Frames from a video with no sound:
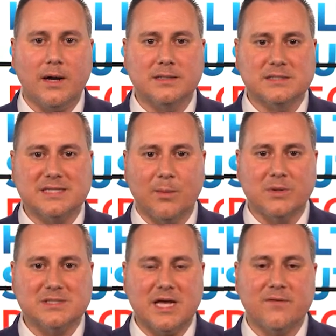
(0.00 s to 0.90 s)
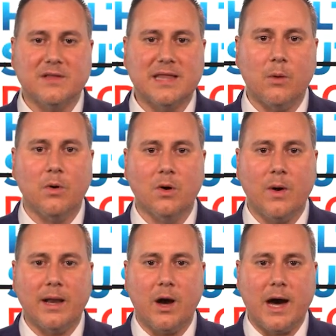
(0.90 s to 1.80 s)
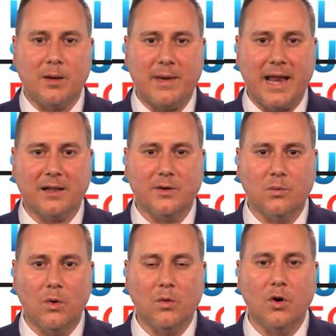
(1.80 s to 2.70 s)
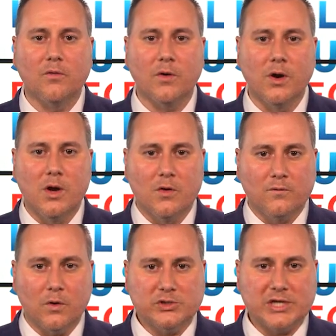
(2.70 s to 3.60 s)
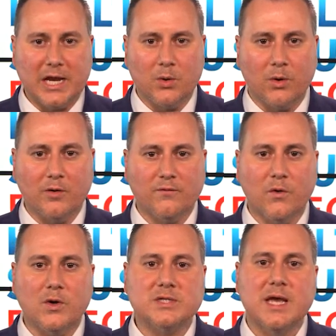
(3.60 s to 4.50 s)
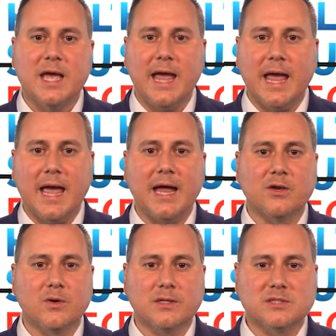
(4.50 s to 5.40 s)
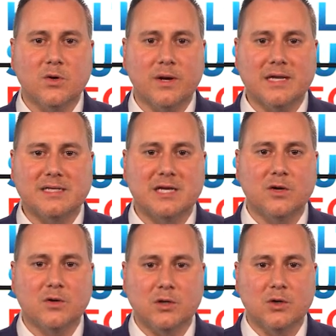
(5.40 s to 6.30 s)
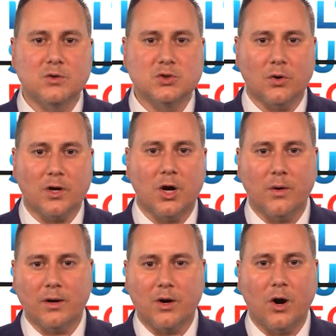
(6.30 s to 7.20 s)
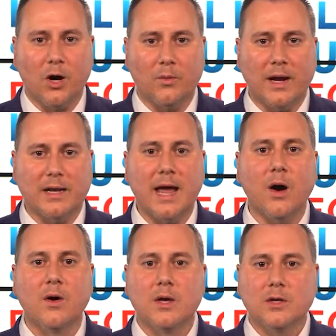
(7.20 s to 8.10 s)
On December 7th, that will go ahead and automatically roll over for January 1st, and you can still continue to use your current card right now.